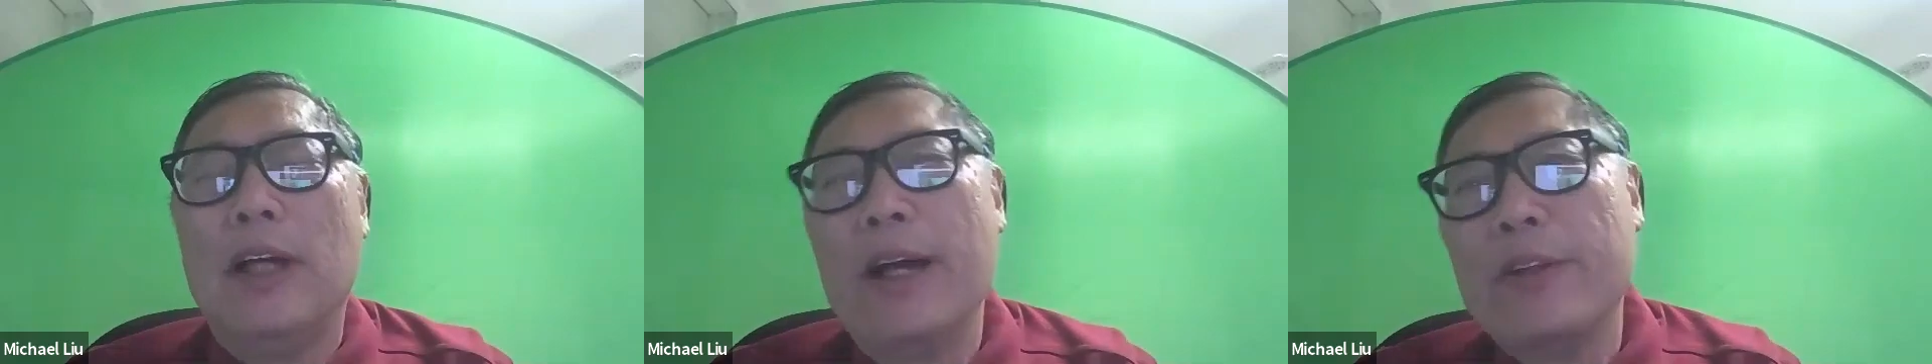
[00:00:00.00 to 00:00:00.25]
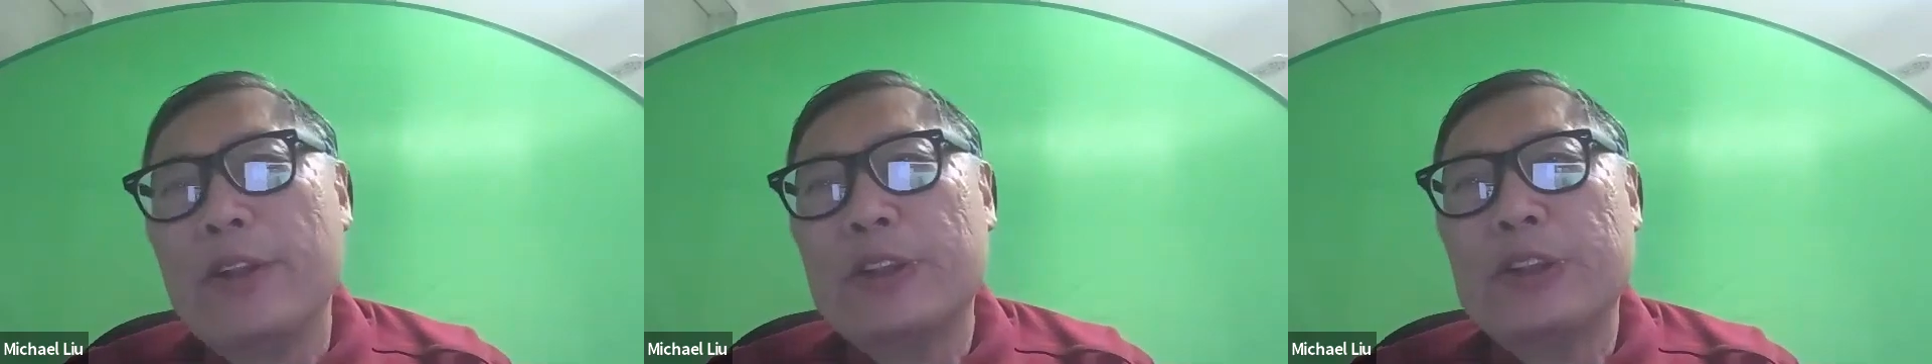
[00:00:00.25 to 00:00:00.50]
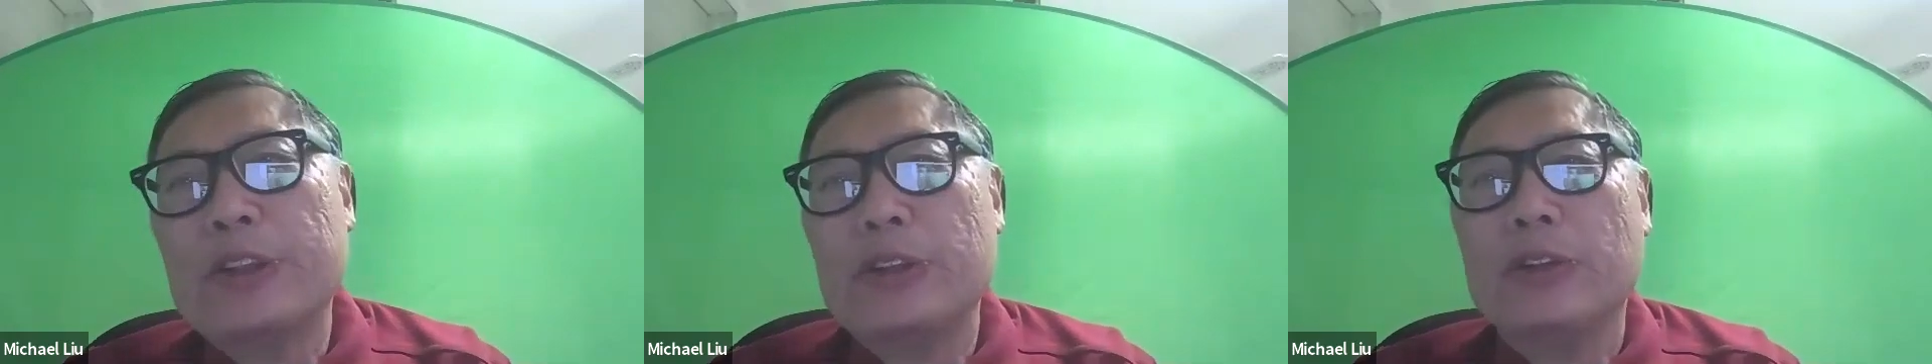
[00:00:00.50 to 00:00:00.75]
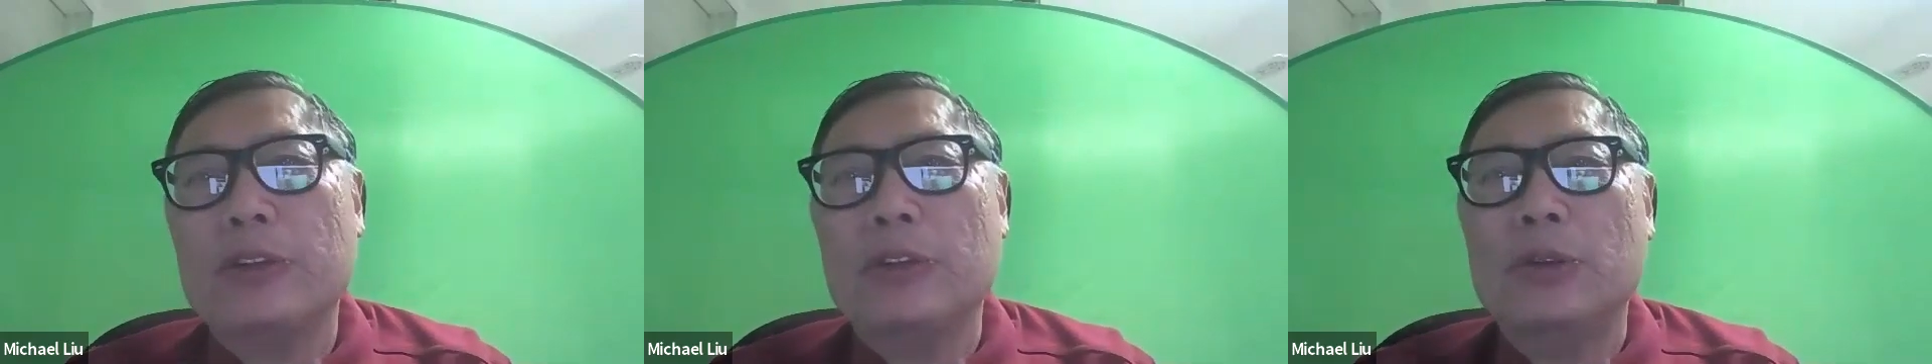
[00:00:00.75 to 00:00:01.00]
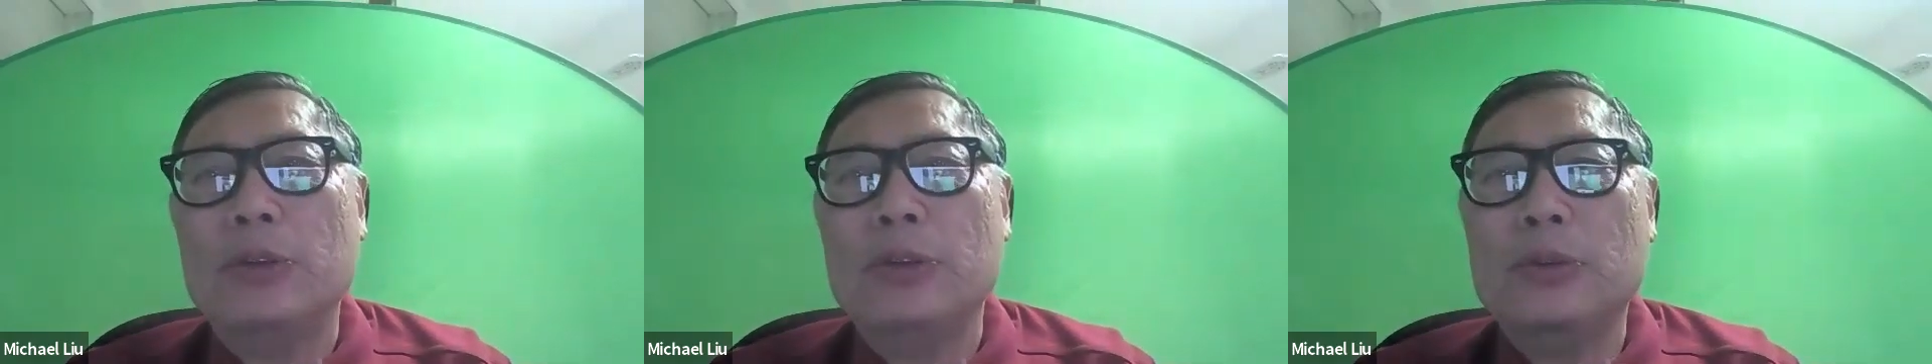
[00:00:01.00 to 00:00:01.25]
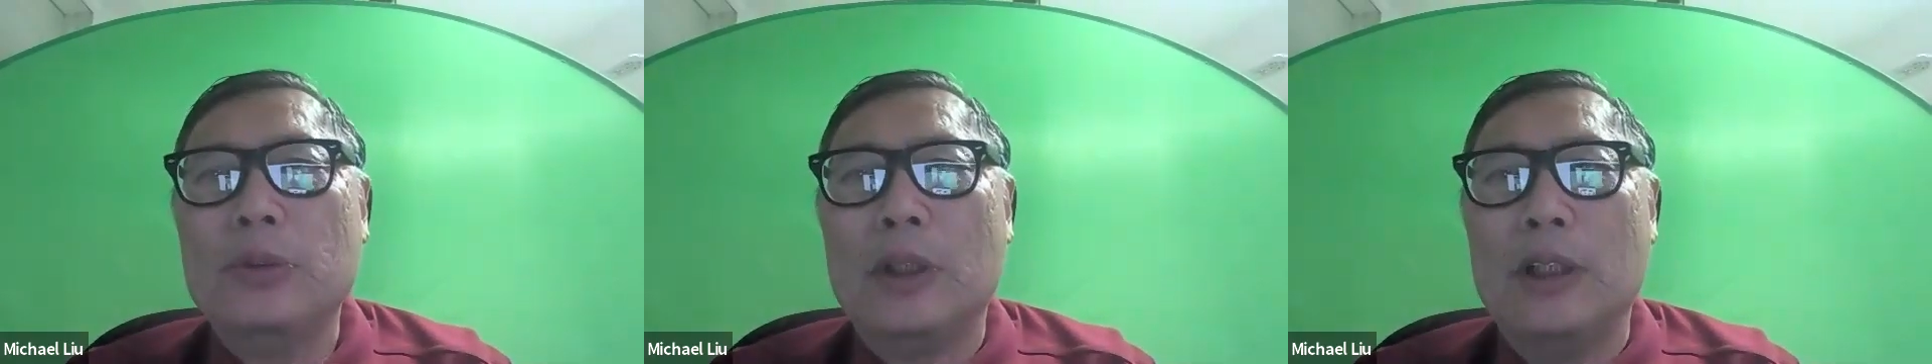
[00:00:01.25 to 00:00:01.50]
others
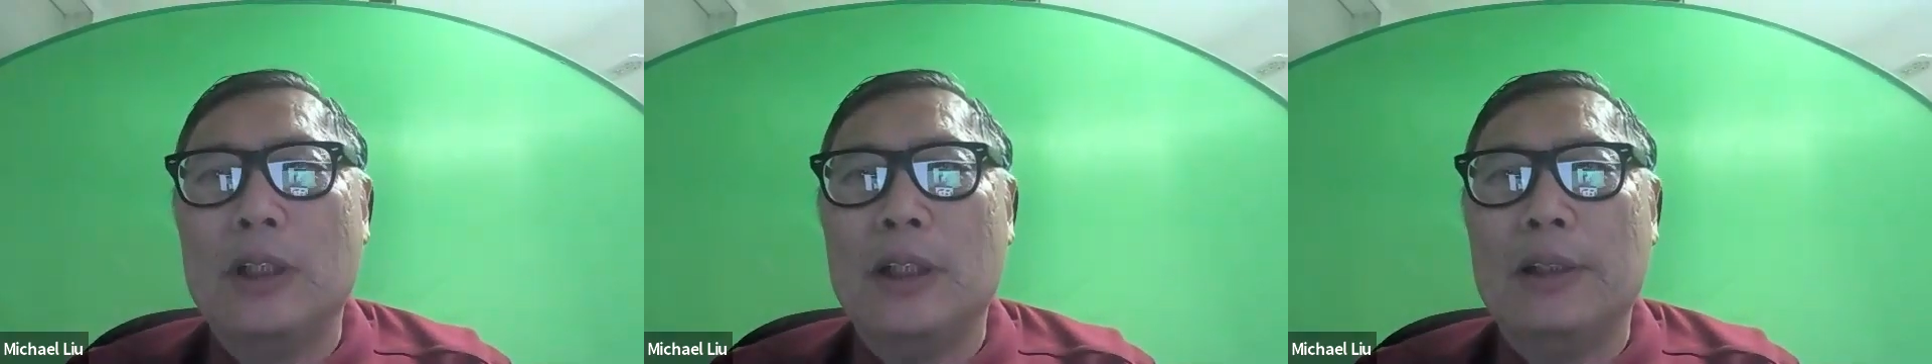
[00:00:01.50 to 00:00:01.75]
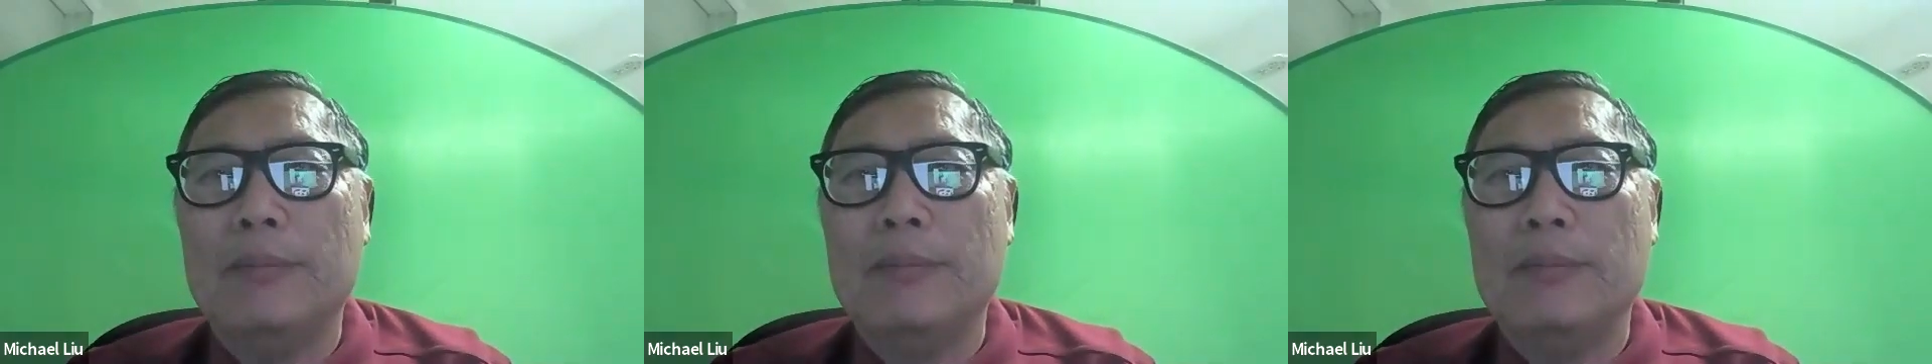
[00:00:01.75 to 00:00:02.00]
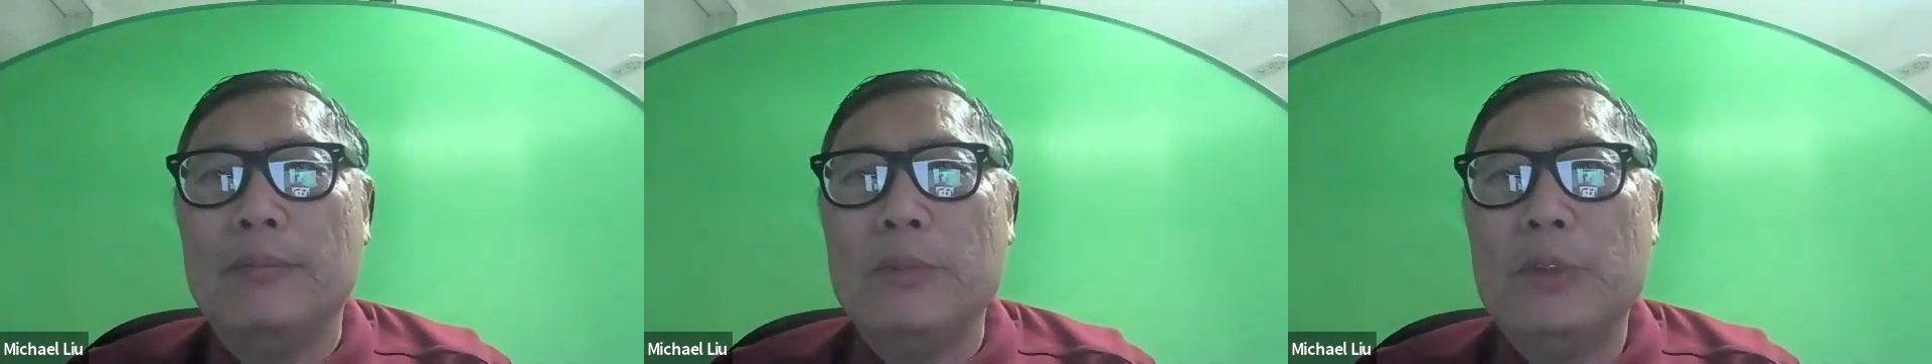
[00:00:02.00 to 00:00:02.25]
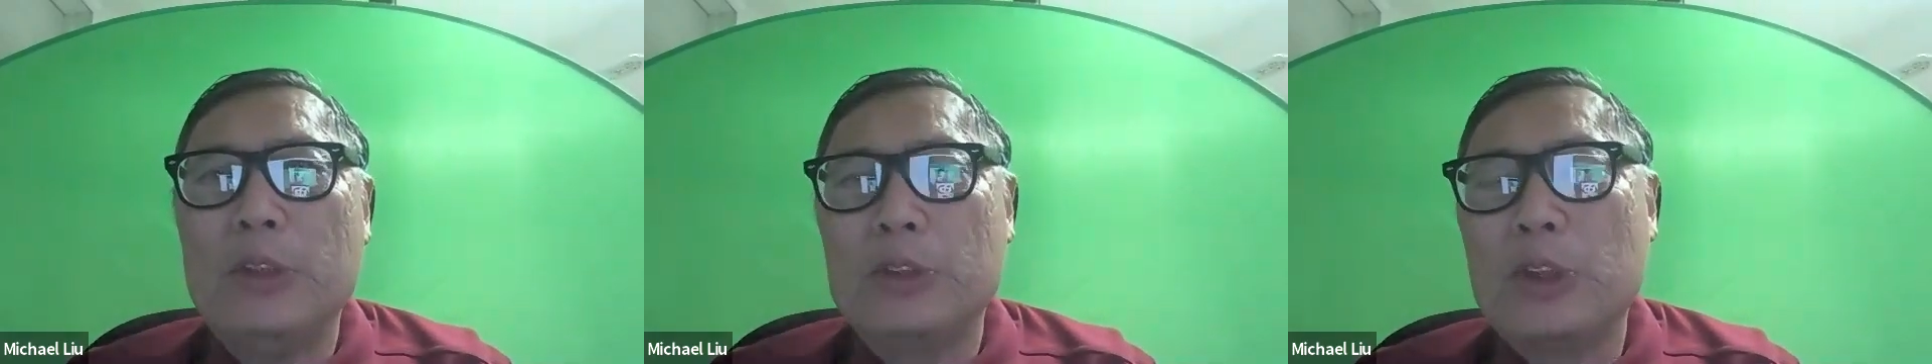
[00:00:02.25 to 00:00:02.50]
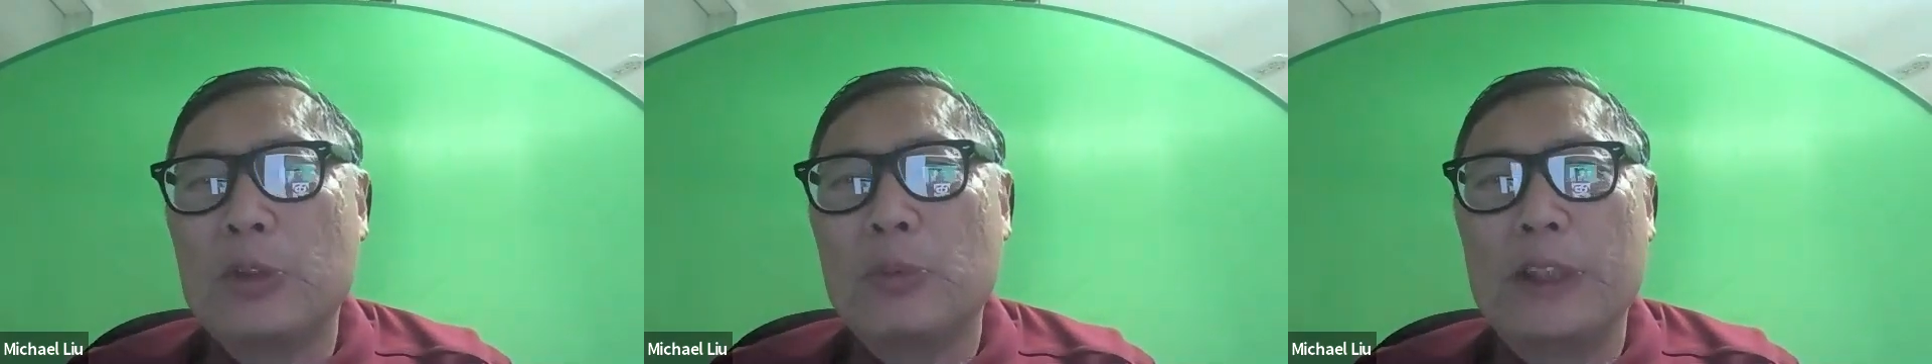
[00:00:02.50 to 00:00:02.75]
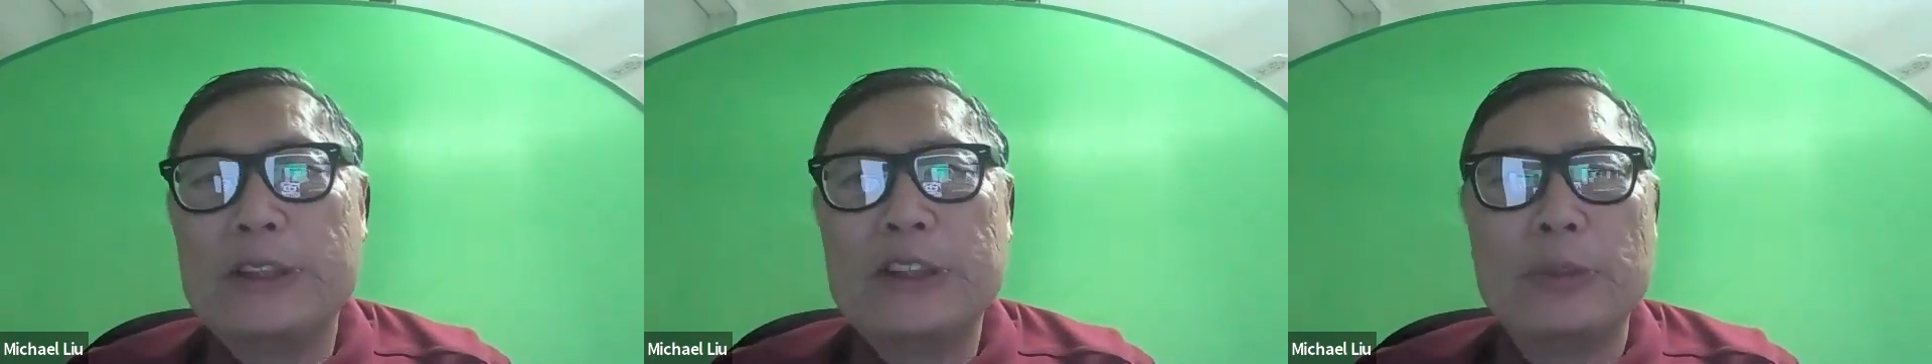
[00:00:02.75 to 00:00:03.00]
who, took
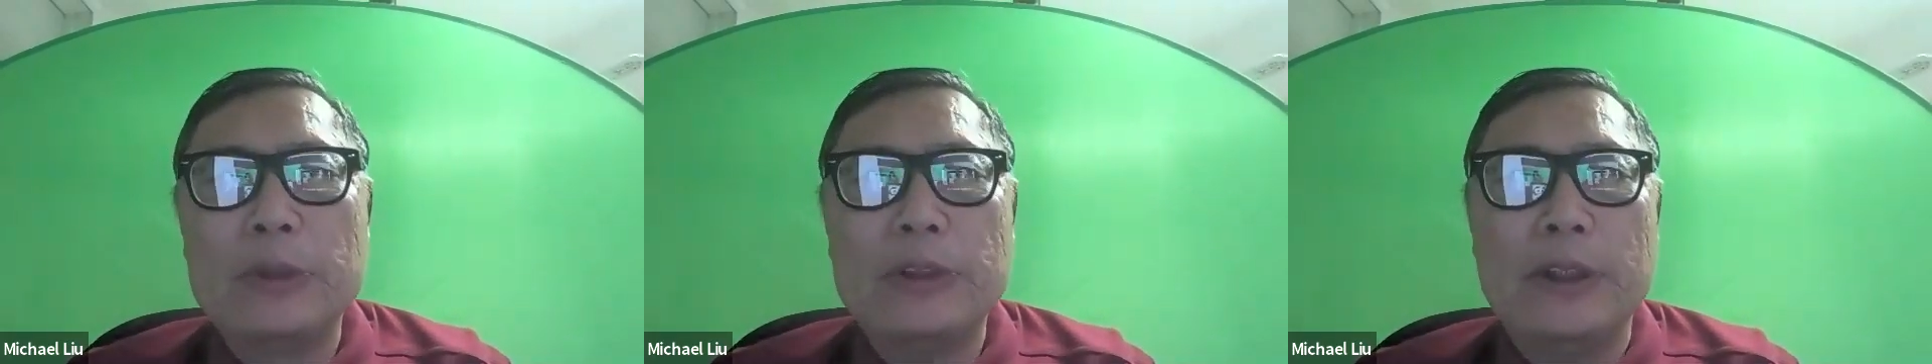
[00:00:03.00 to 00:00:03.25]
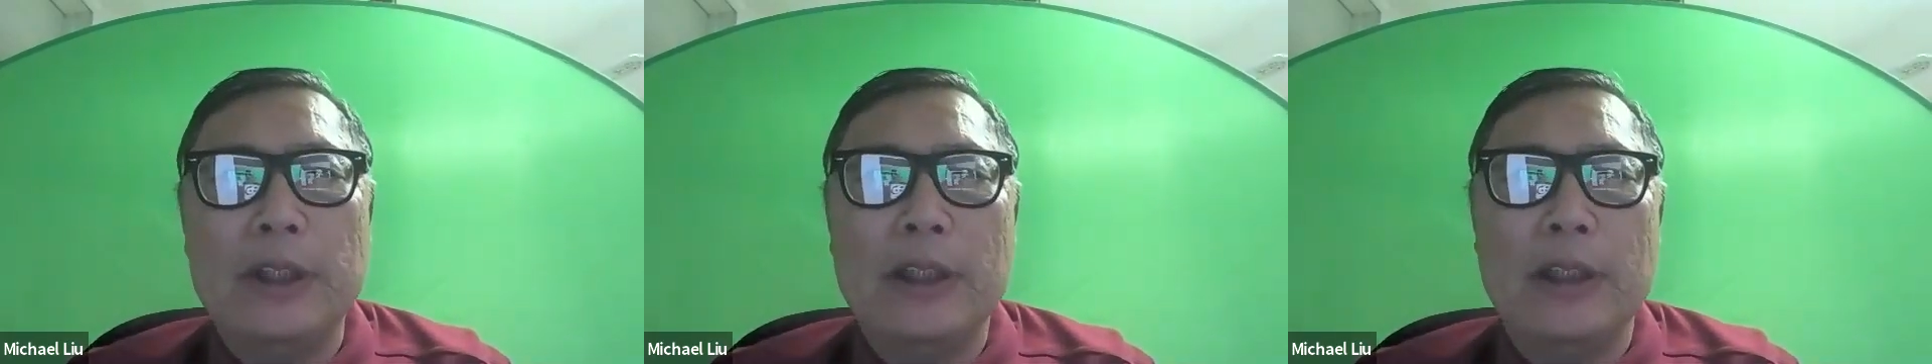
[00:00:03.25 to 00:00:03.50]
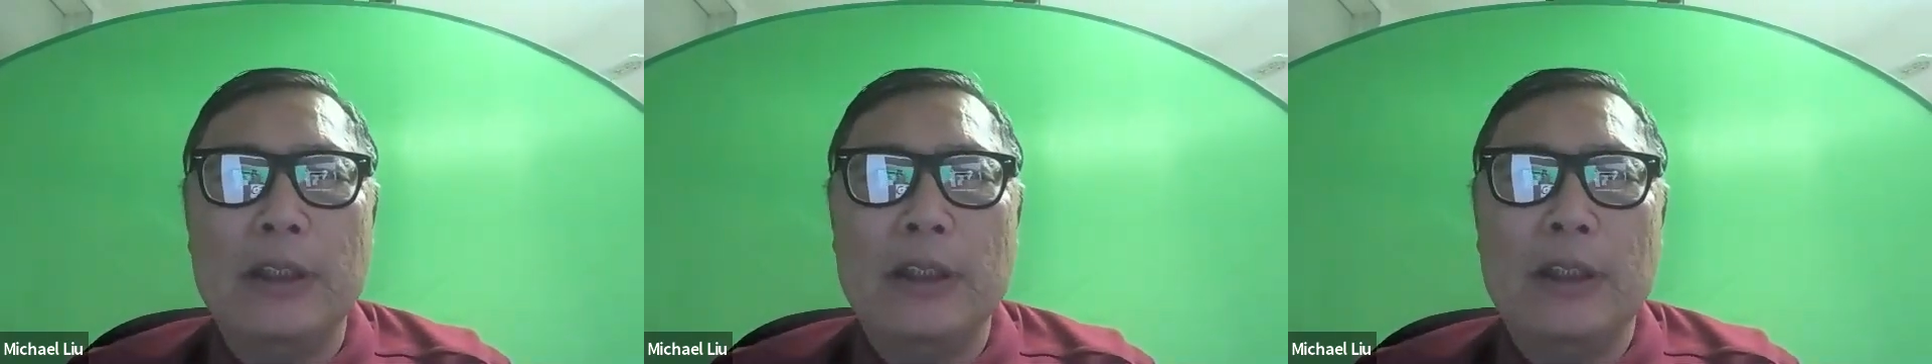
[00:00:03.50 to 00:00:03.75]
risks with their